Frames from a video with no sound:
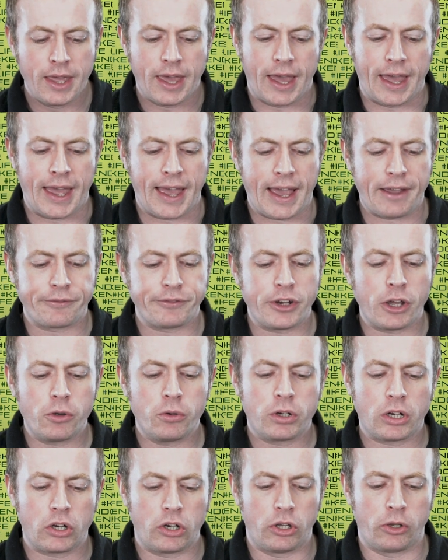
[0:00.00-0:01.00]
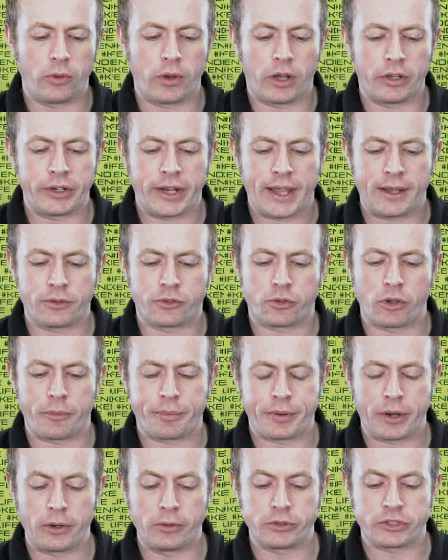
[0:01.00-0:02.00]
Uh, I've no clue on how to
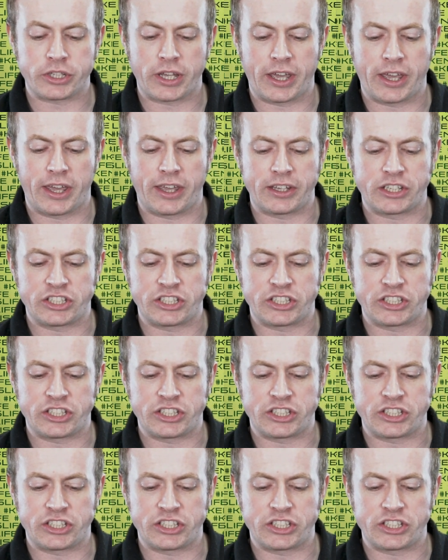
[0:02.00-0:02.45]
approach uh,